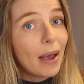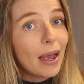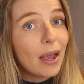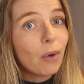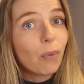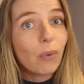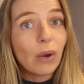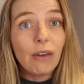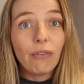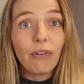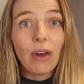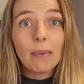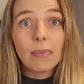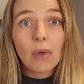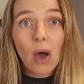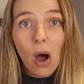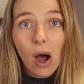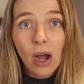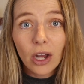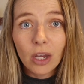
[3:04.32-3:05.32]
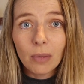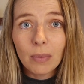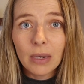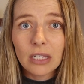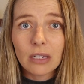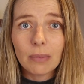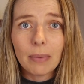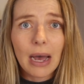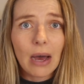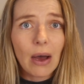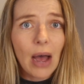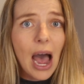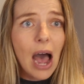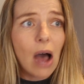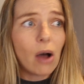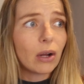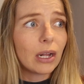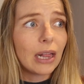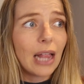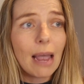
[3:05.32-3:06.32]
but reframe the argument about
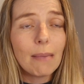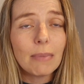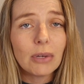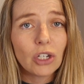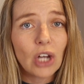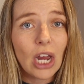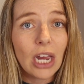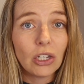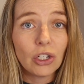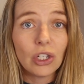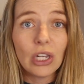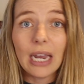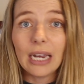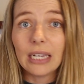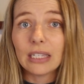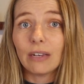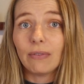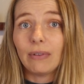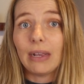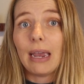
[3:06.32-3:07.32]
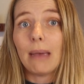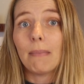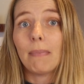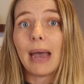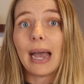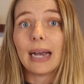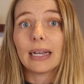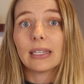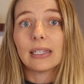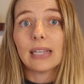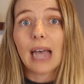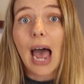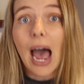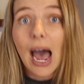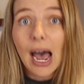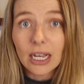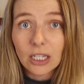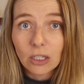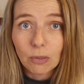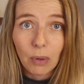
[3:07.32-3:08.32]
how climate change negatively impacts
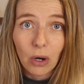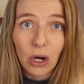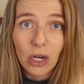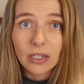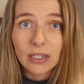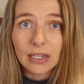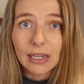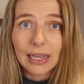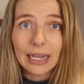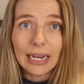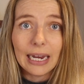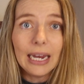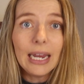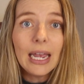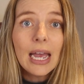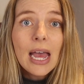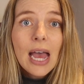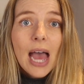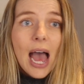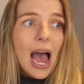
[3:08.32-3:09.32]
us personally,